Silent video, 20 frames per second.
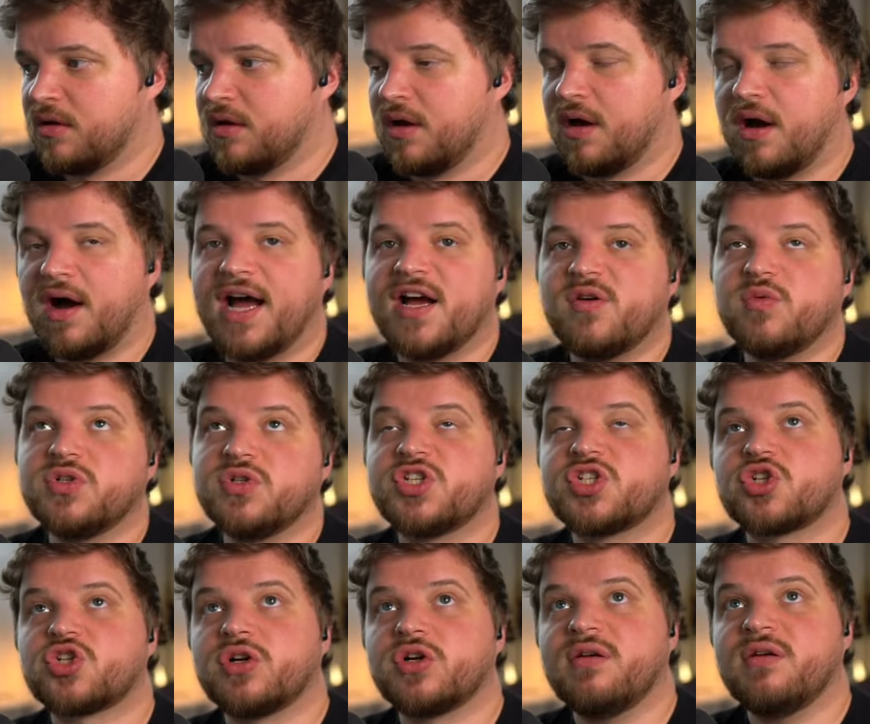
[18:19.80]
I will
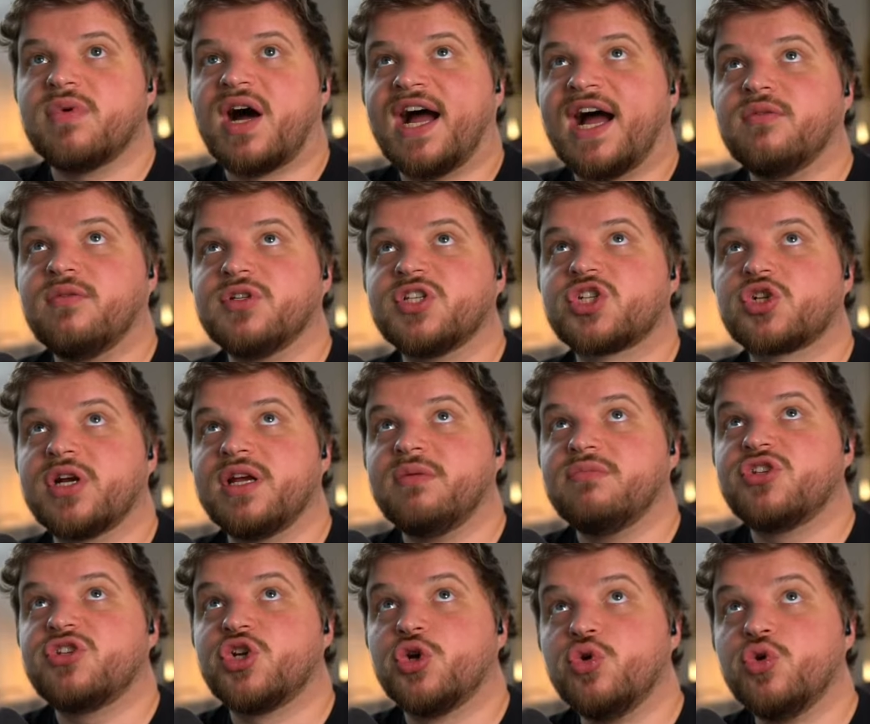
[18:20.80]
stream
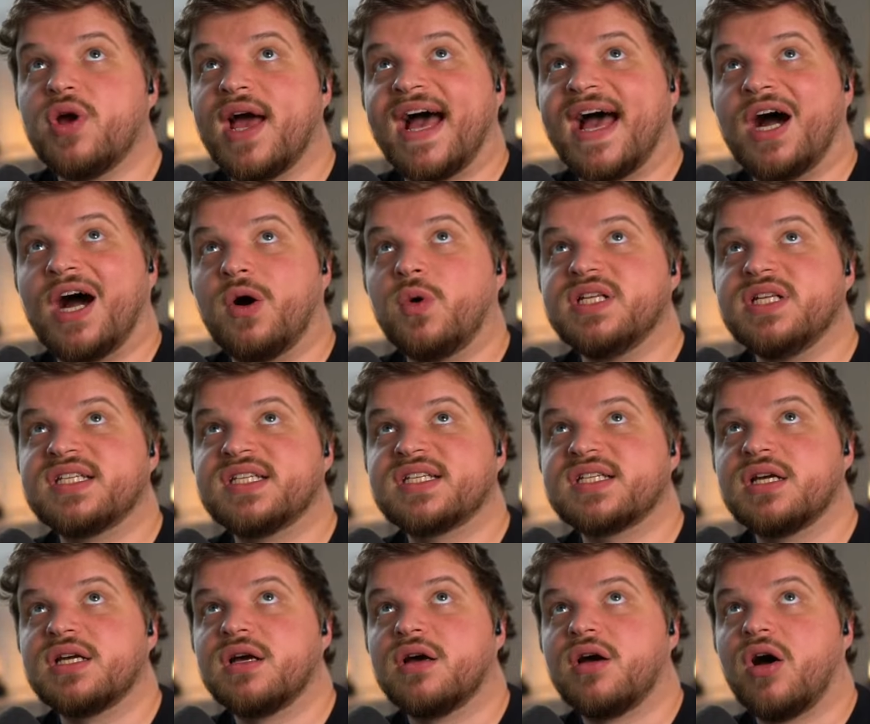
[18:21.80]
2
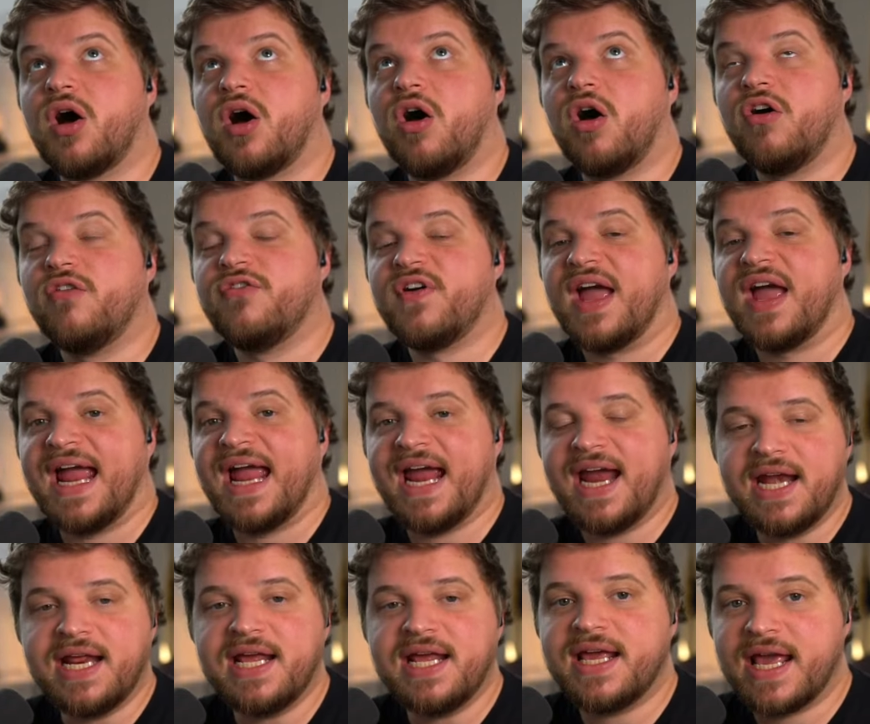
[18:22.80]
hours of
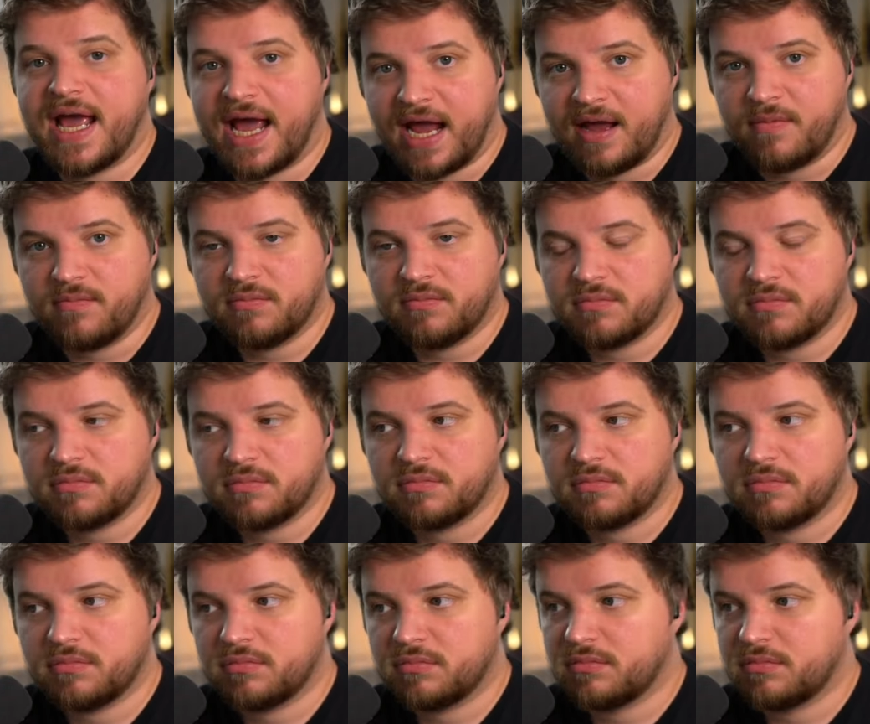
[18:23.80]
any game.
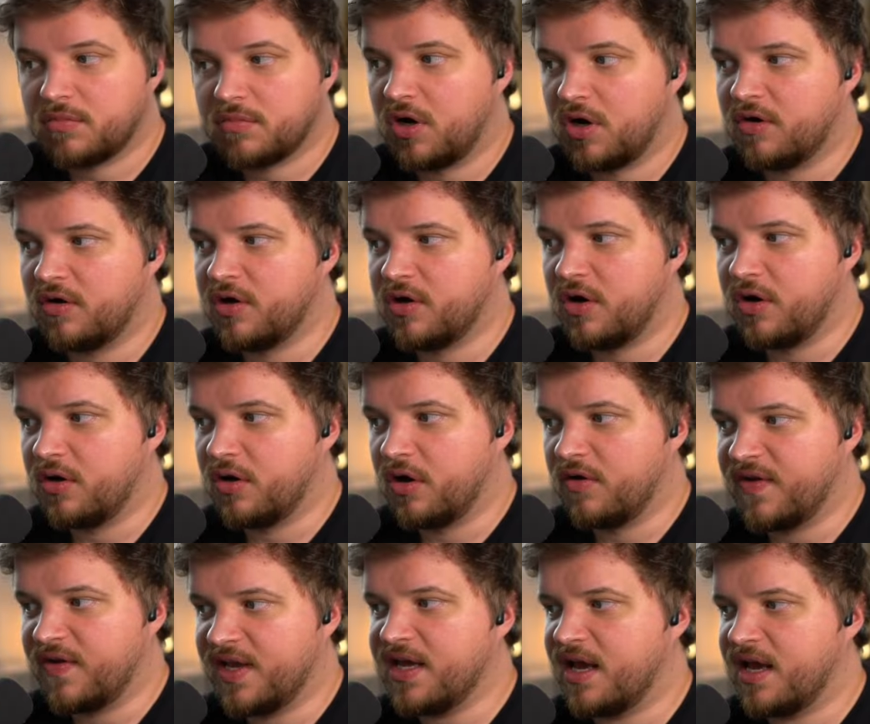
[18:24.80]
Oh no,
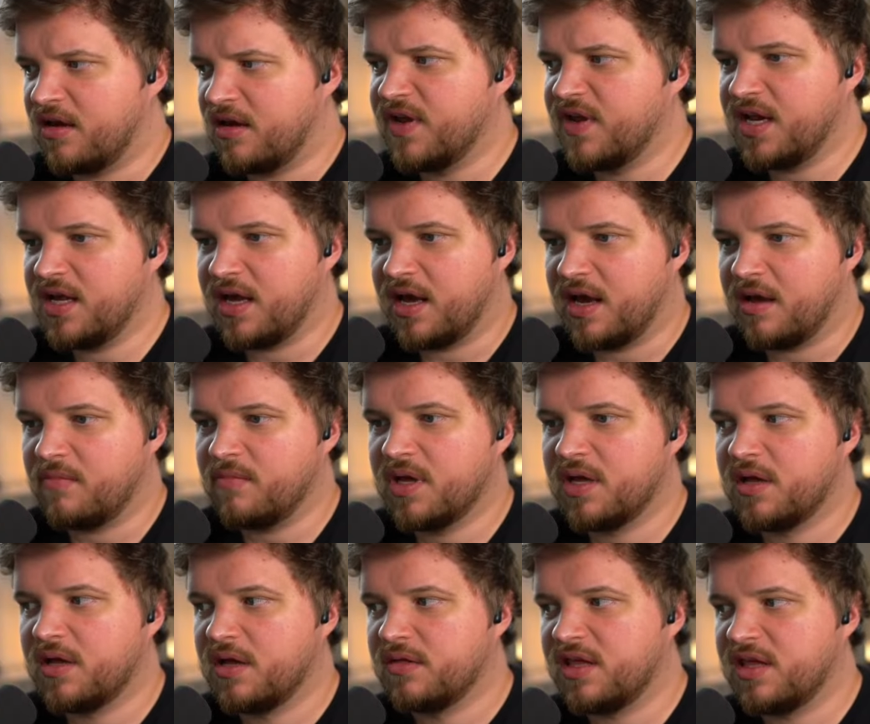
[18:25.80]
of any game
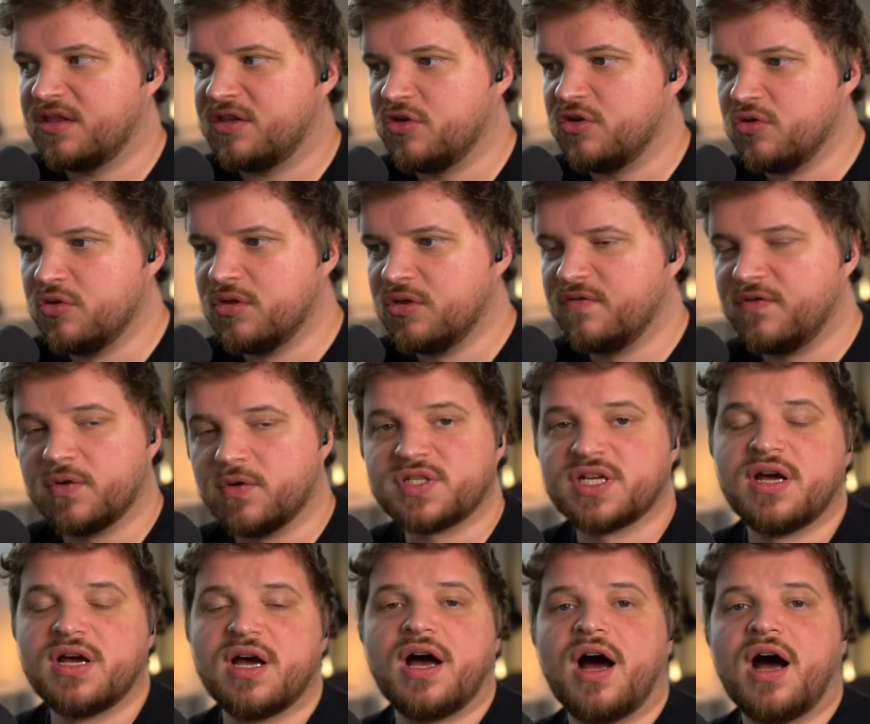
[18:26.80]
that you, the viewers.